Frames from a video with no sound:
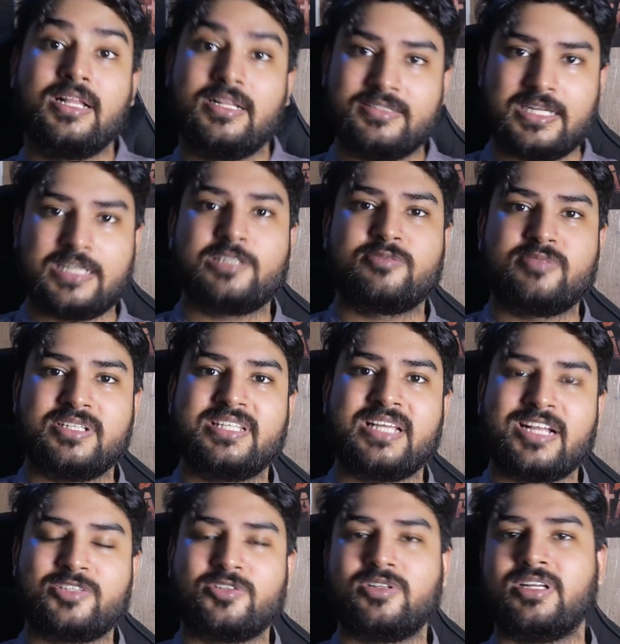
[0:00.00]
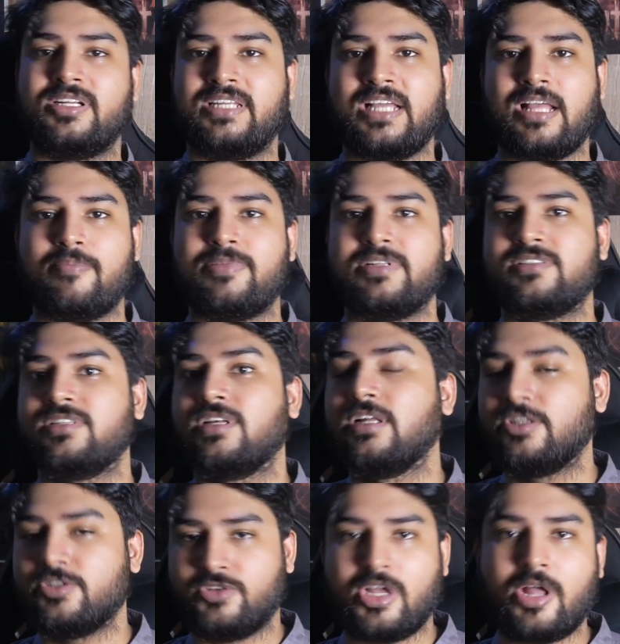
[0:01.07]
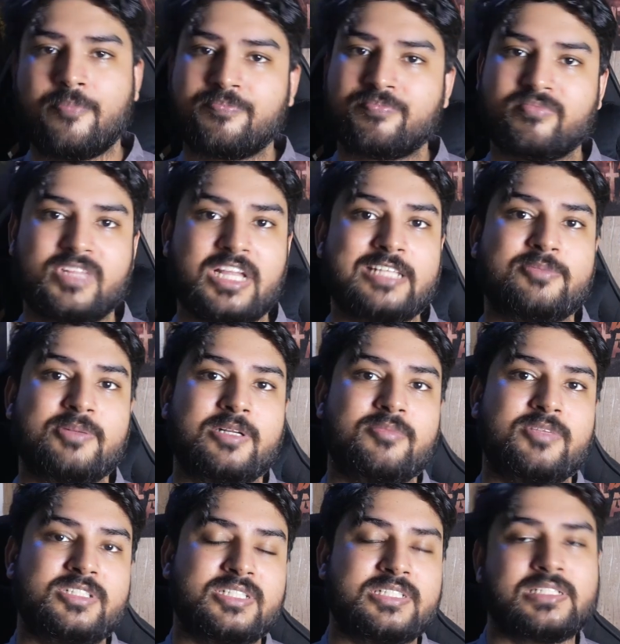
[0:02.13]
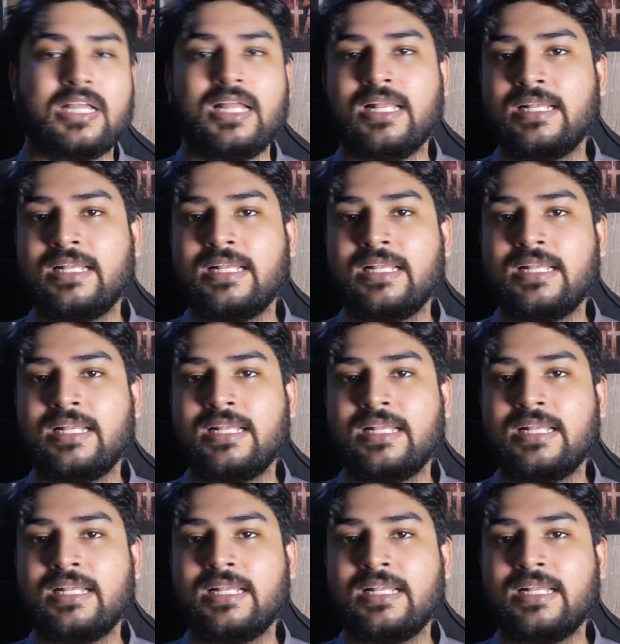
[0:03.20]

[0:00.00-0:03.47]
That is where the actual learning happens. So yeah, that's pretty much it.